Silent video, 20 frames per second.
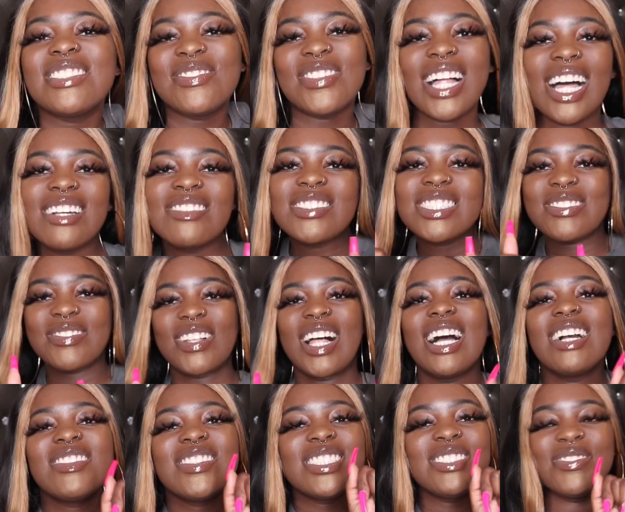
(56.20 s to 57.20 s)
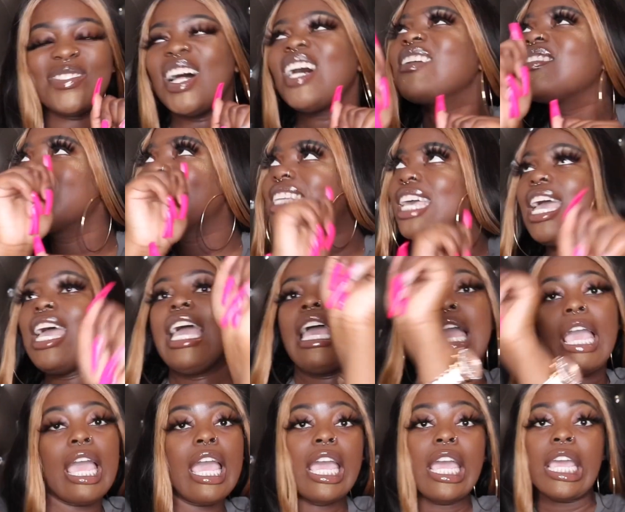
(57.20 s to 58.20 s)
Vlogmas, Vlogmas, Vlogmas.
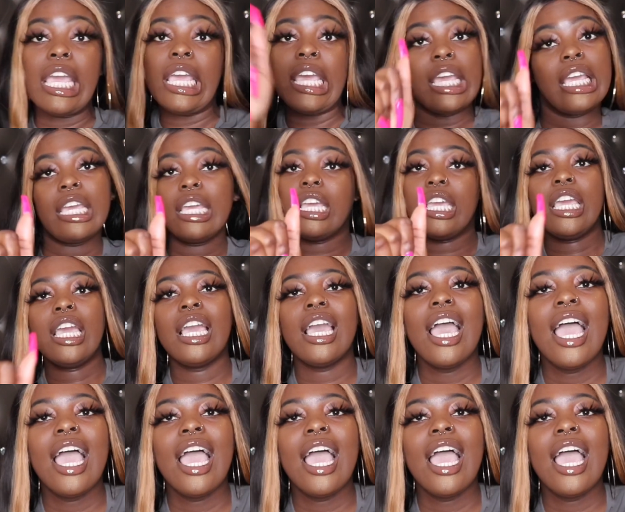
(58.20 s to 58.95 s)
Hey.